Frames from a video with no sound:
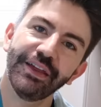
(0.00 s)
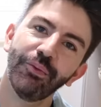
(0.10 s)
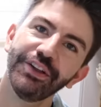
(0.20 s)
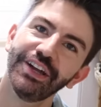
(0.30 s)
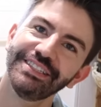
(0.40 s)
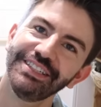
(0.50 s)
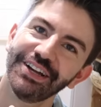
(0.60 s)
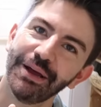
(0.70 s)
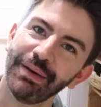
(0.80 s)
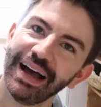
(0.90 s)
and they're
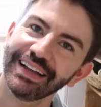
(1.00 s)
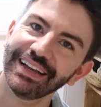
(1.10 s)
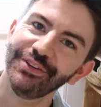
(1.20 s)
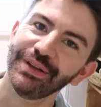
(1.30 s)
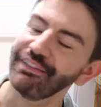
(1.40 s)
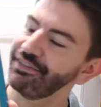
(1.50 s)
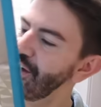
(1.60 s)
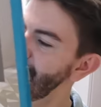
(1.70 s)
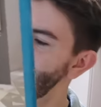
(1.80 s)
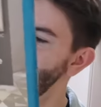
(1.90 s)
$1.99 a pack, and you get
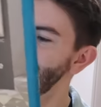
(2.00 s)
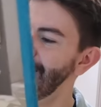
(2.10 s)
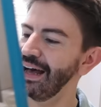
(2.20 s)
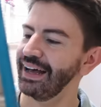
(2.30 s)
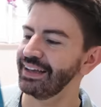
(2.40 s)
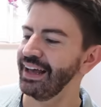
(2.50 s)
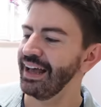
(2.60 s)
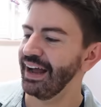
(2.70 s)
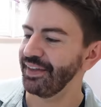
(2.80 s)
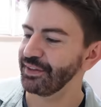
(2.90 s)
five per pack,
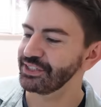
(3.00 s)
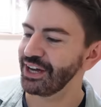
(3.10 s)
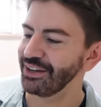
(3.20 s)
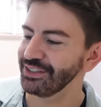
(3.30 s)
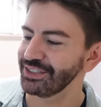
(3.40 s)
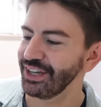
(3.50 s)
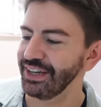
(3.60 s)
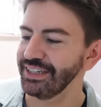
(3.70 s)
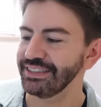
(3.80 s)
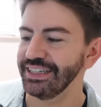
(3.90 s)
and the tile
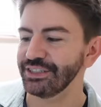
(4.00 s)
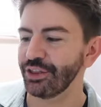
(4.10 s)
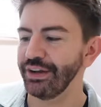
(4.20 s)
size is